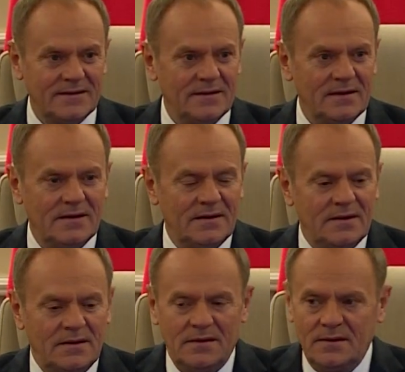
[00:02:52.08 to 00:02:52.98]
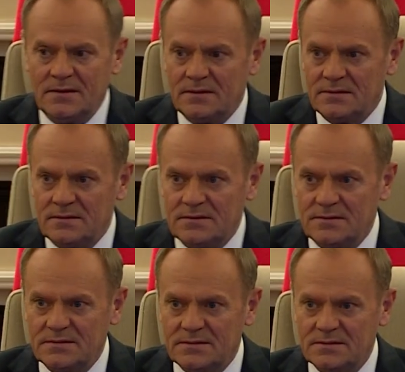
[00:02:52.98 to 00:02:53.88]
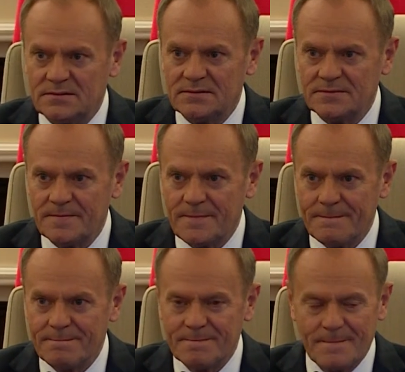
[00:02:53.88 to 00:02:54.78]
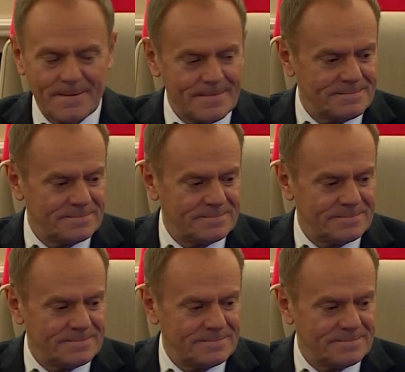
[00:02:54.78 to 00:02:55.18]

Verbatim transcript: to pursue reparations is not there. According to the War Loss